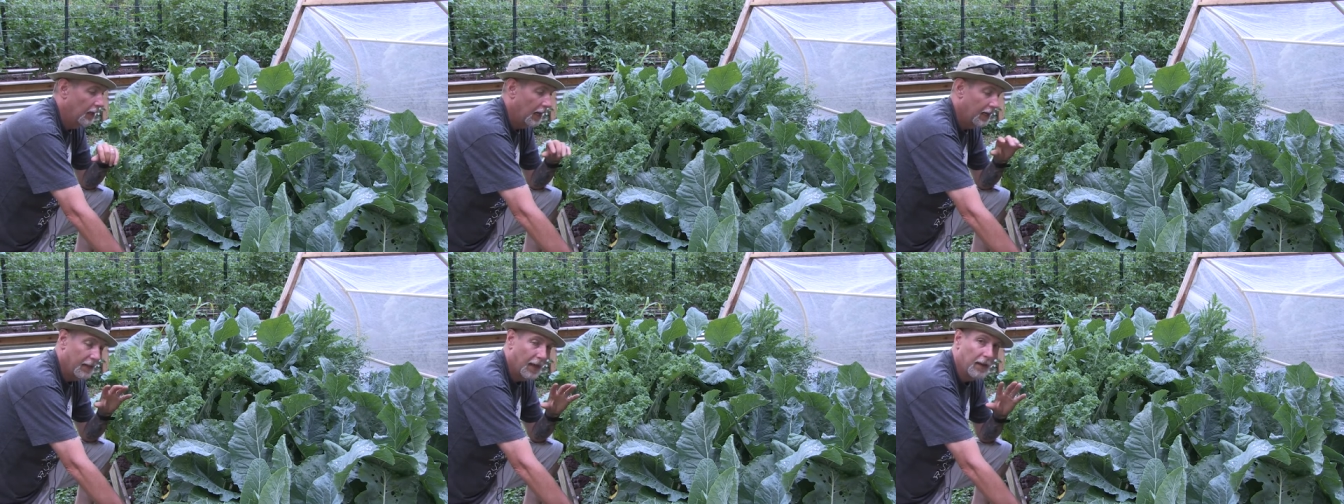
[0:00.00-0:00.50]

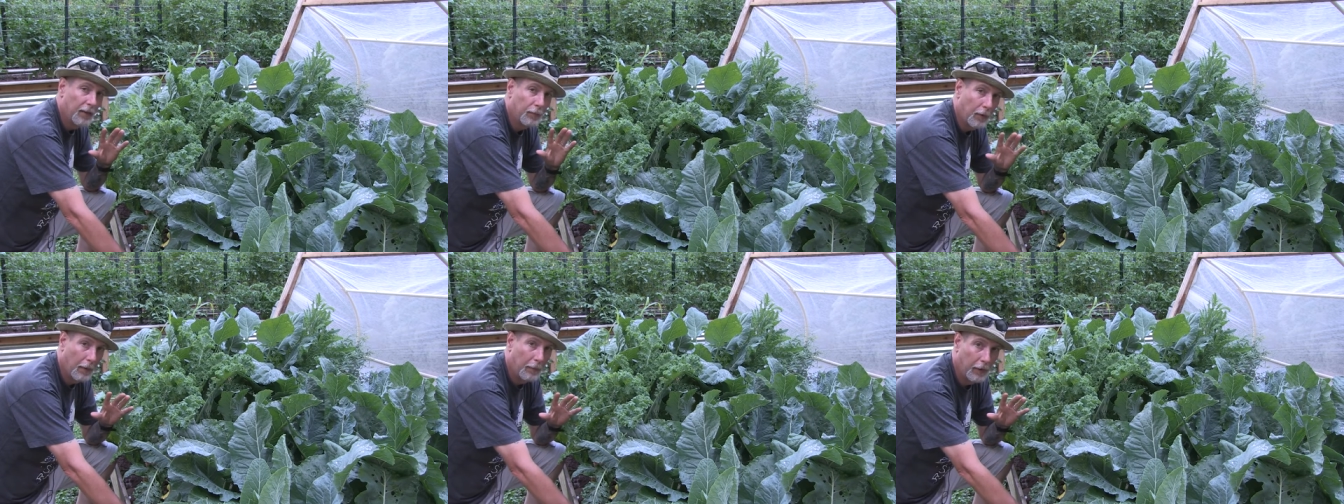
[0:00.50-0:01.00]
and that is
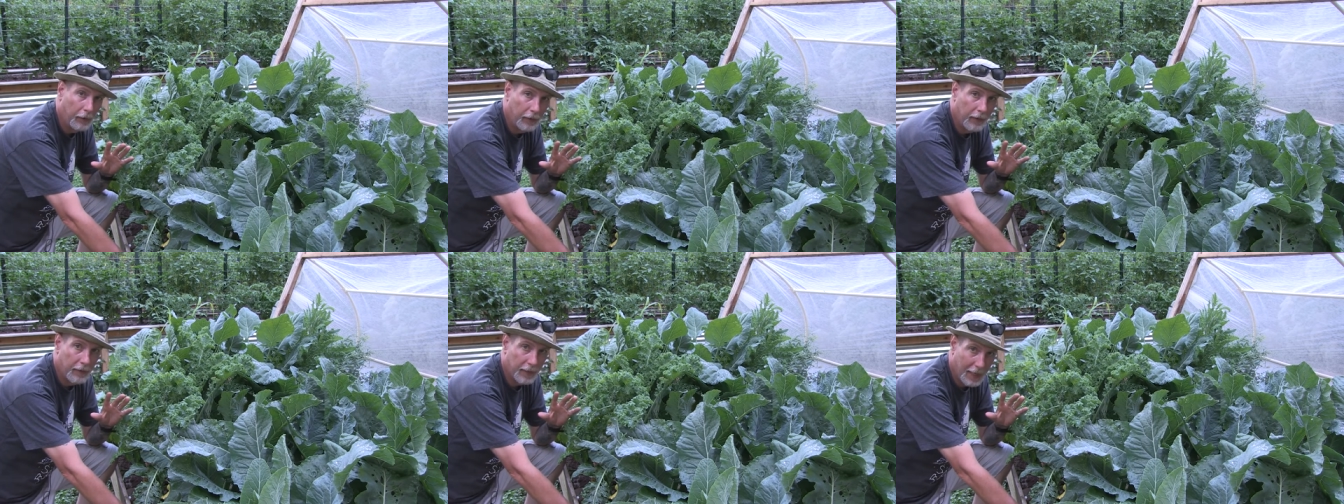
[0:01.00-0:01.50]

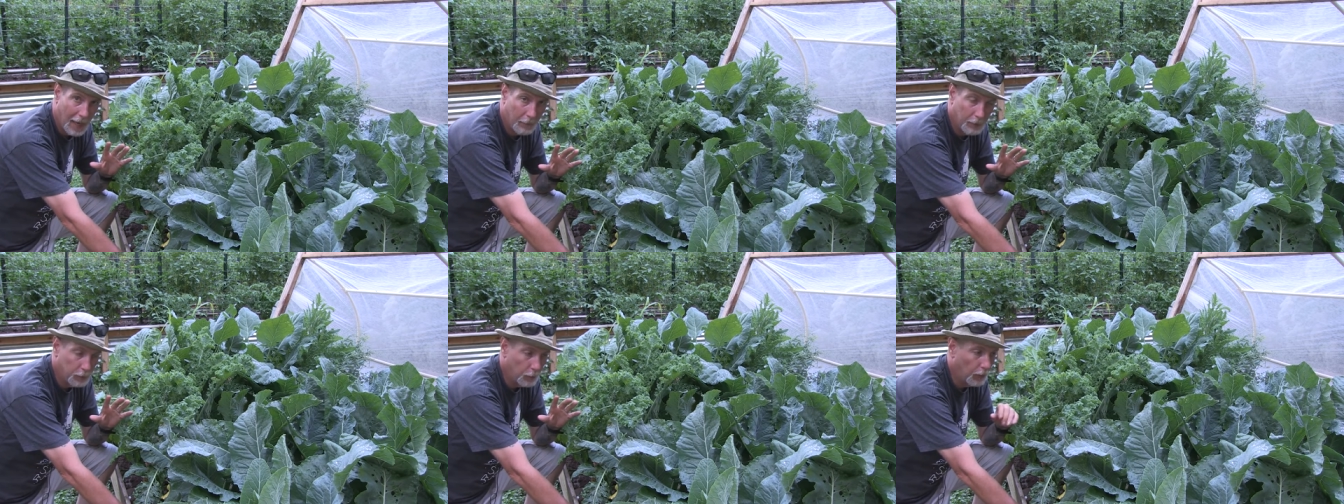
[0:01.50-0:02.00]
primarily the
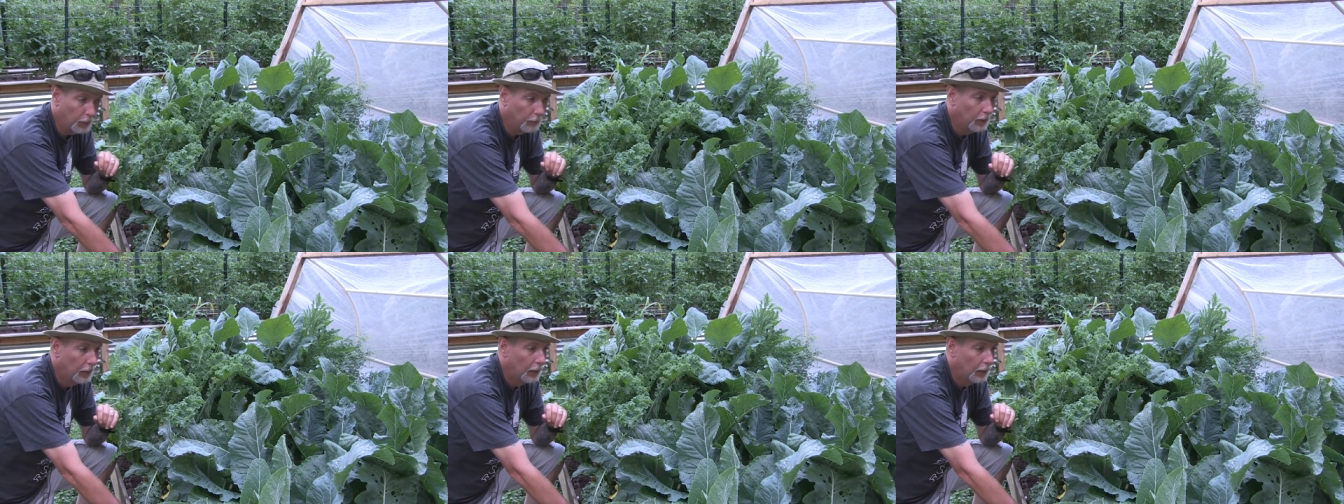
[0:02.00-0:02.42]
cabbage worm